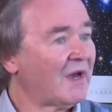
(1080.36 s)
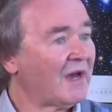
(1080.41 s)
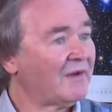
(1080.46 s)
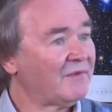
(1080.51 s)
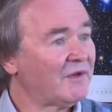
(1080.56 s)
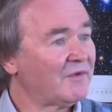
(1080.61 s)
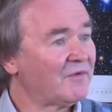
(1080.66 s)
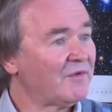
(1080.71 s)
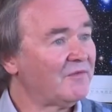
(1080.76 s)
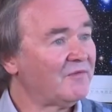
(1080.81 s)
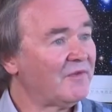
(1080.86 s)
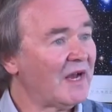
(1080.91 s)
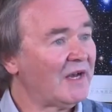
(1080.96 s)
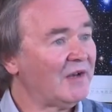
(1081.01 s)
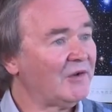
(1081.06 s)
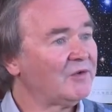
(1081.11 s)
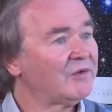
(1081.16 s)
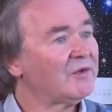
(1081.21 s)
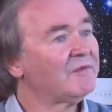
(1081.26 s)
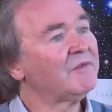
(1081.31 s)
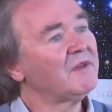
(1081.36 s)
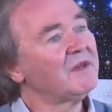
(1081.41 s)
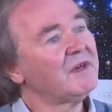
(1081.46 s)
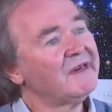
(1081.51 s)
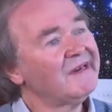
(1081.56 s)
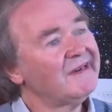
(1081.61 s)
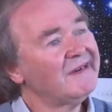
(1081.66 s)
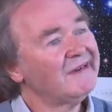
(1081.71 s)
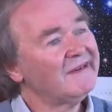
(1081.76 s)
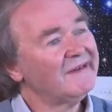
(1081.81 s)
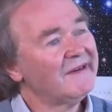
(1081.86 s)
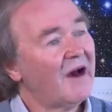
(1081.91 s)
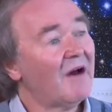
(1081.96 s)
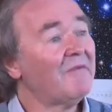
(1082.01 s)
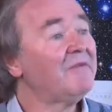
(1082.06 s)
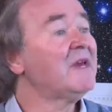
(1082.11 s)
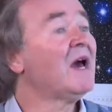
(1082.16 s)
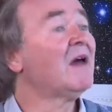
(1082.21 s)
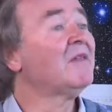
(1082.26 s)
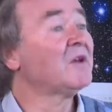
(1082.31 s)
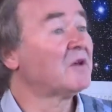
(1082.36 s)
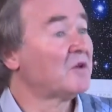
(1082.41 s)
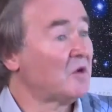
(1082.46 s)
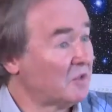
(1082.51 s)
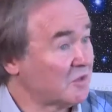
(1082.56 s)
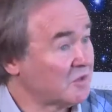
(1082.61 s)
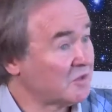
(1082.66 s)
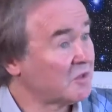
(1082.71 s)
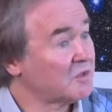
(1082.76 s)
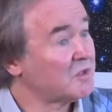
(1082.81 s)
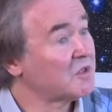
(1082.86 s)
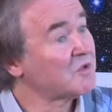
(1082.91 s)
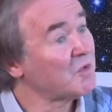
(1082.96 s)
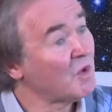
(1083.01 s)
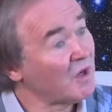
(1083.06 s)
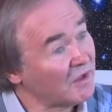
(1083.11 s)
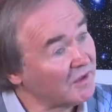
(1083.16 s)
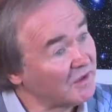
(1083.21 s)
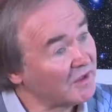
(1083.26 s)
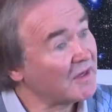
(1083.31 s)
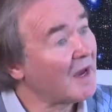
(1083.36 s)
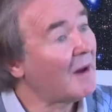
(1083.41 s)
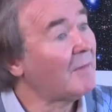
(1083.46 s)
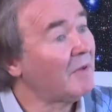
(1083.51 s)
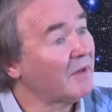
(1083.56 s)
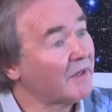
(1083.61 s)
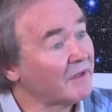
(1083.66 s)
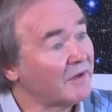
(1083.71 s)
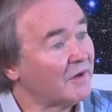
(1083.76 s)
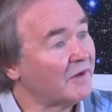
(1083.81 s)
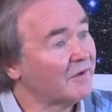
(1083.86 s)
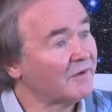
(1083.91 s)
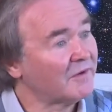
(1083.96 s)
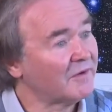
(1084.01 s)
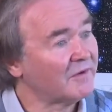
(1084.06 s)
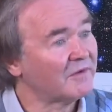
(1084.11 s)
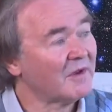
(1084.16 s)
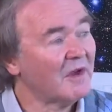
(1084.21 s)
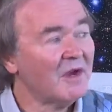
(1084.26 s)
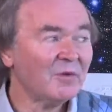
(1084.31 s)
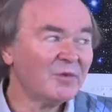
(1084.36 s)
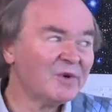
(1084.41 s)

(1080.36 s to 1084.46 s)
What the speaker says: have different values of the other constants as well, the coupling constants.